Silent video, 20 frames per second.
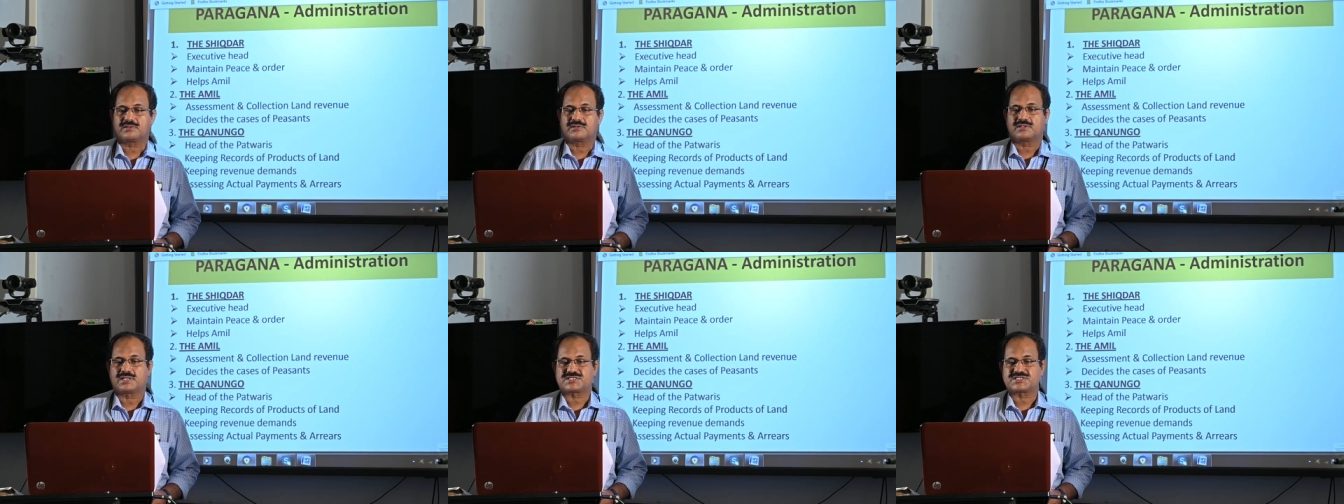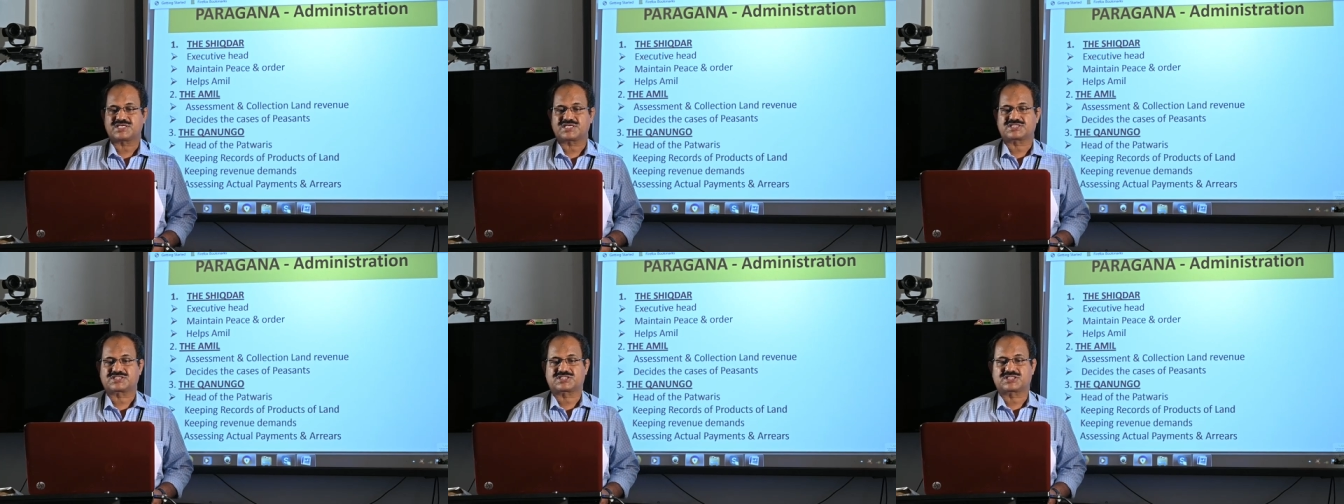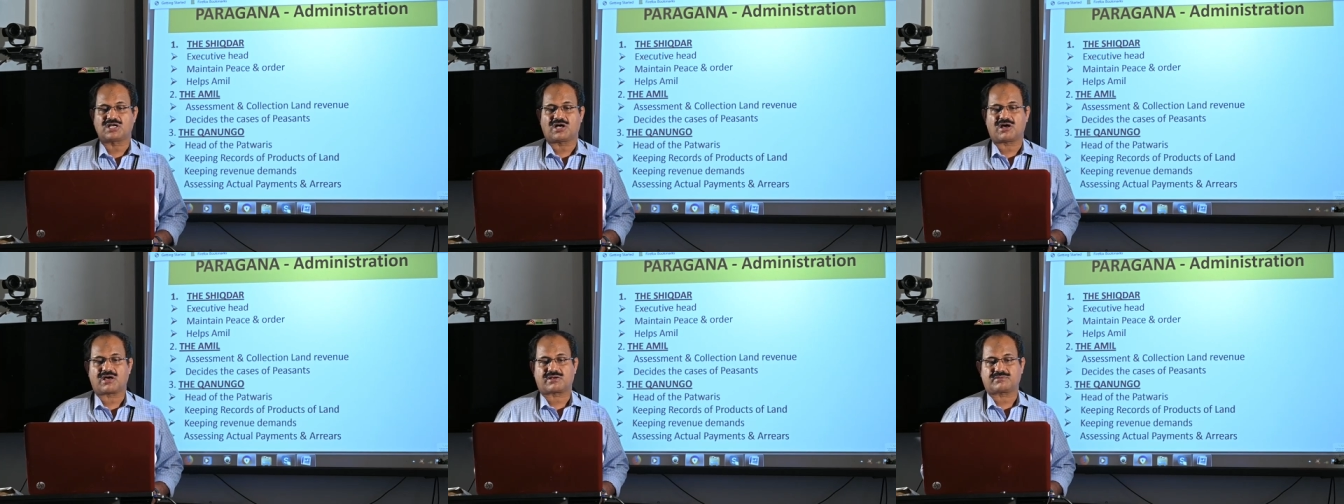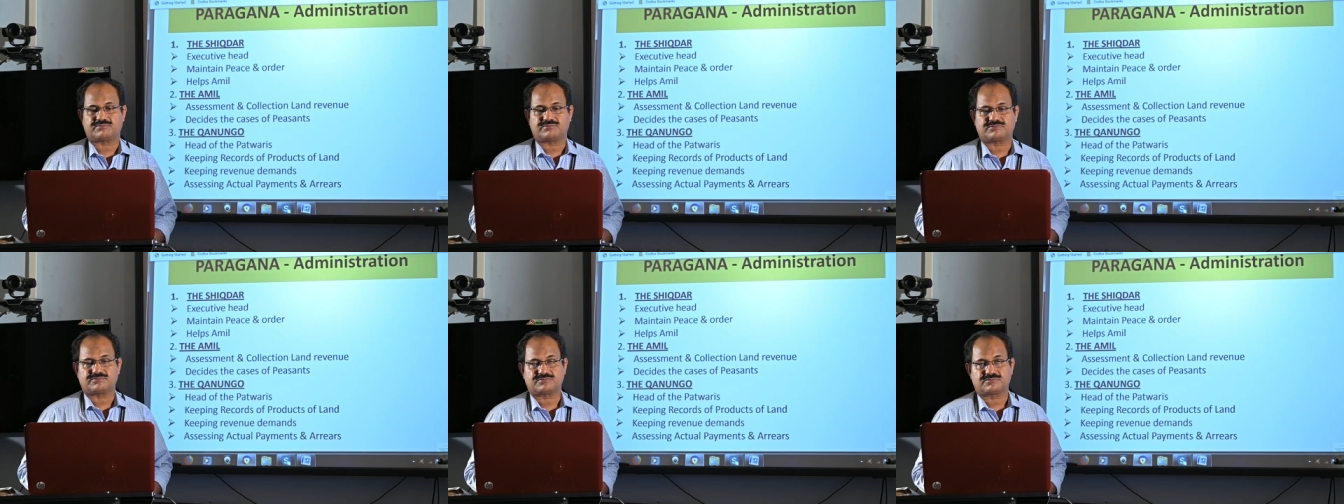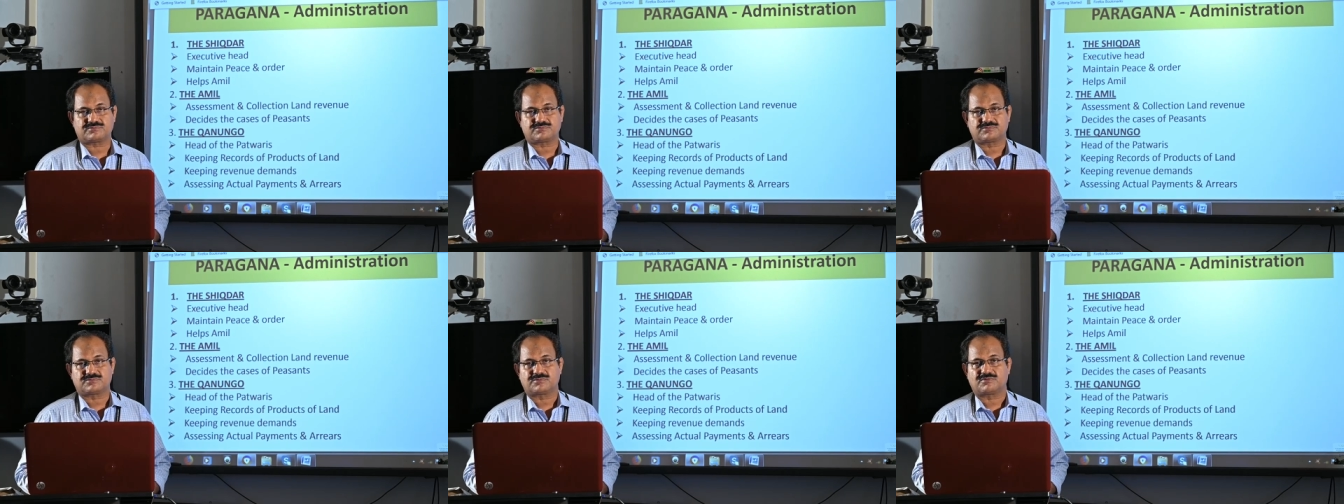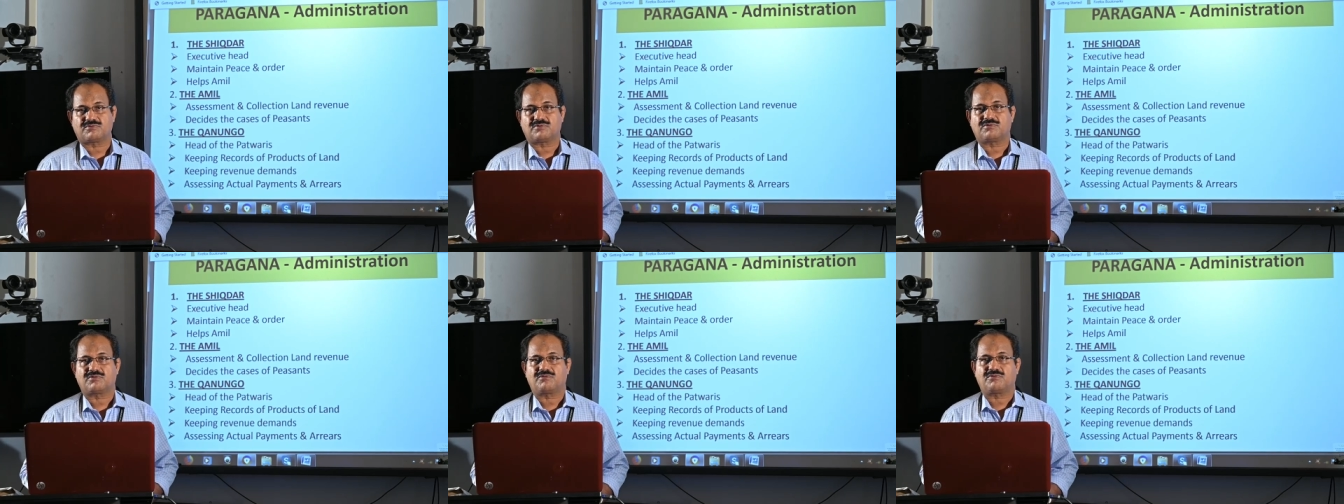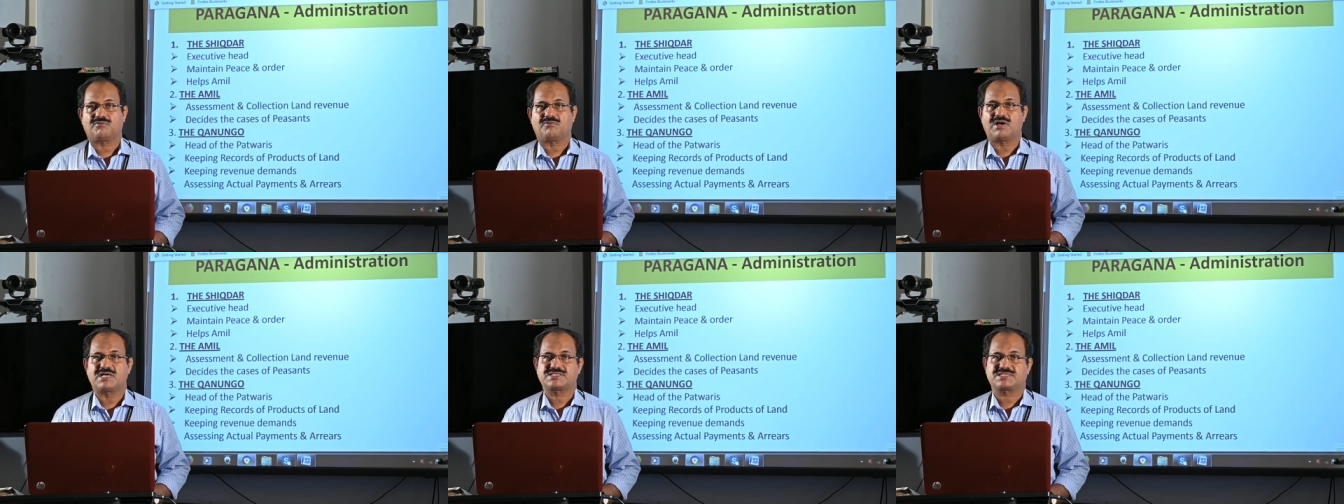The Siktar
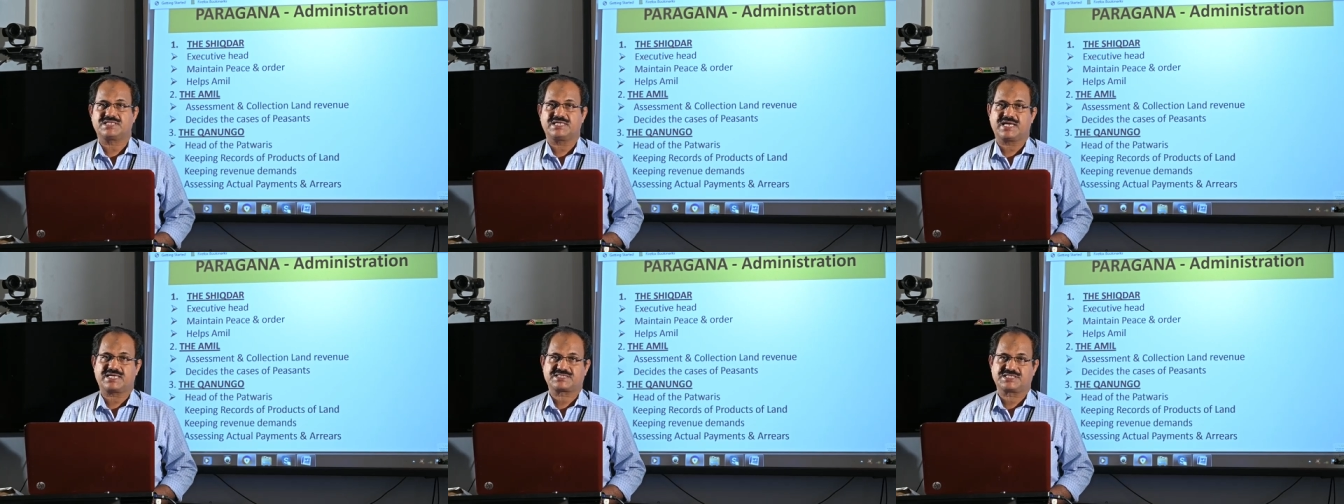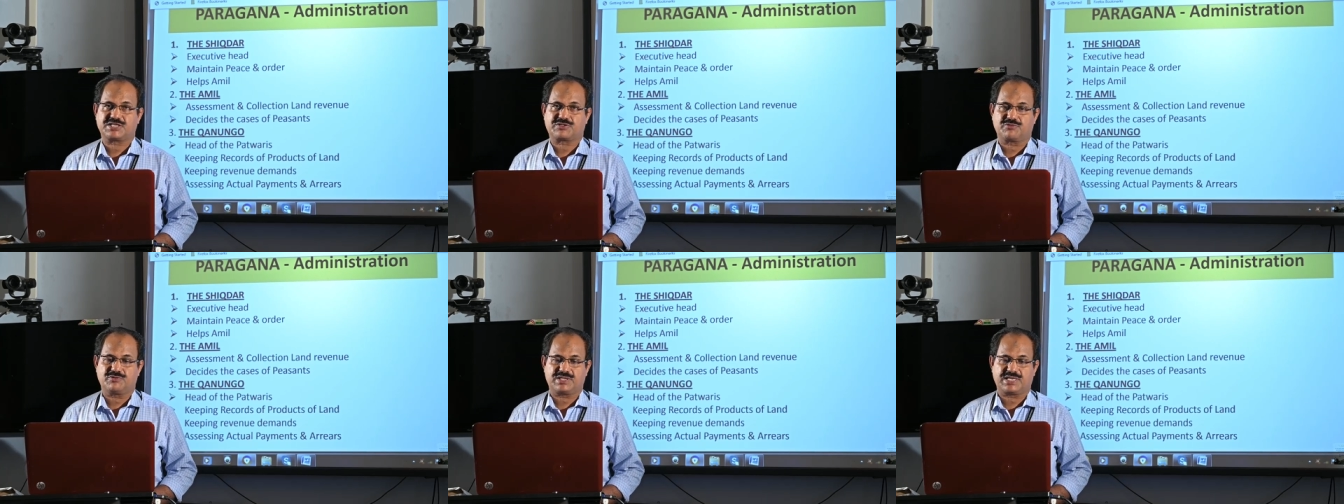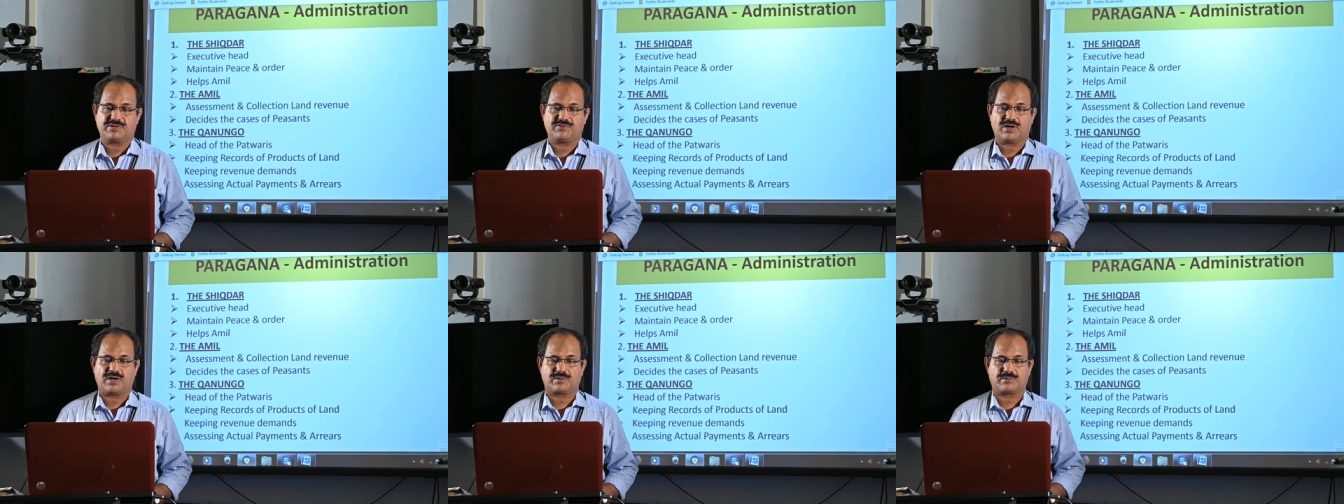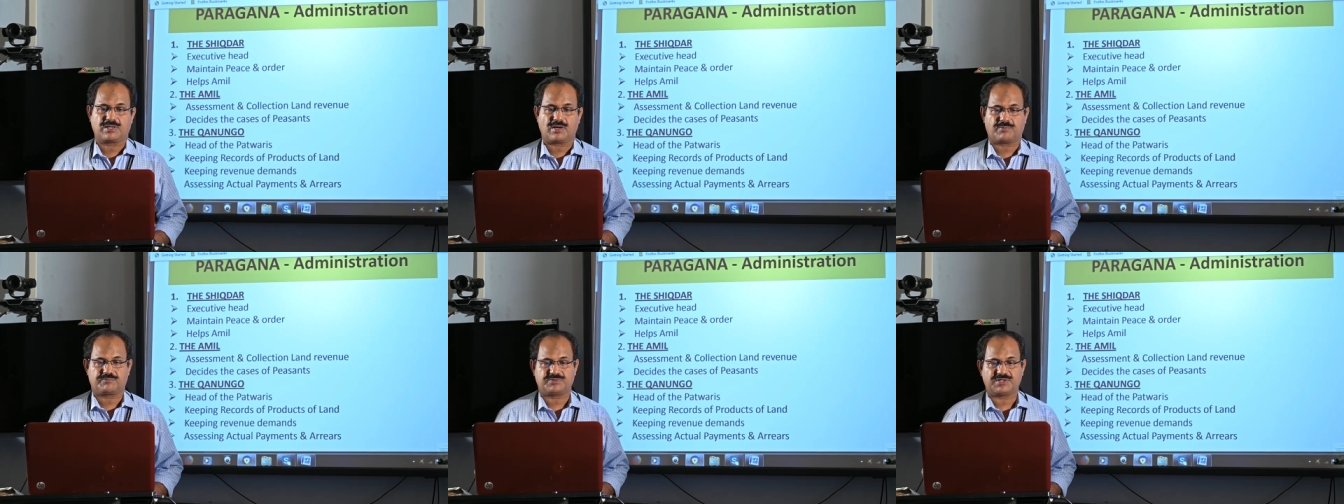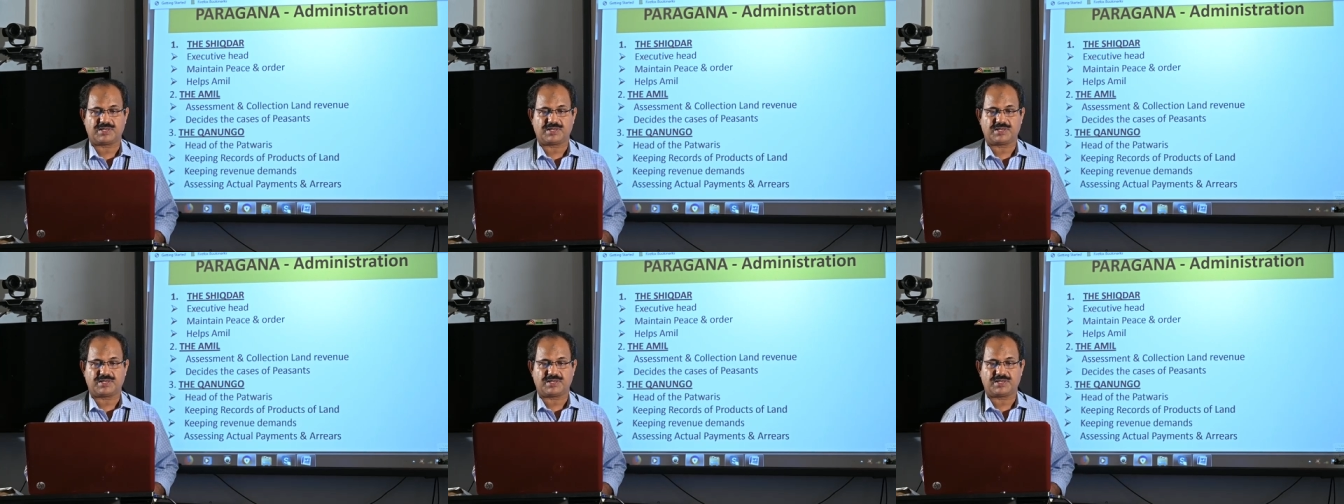was the executive head of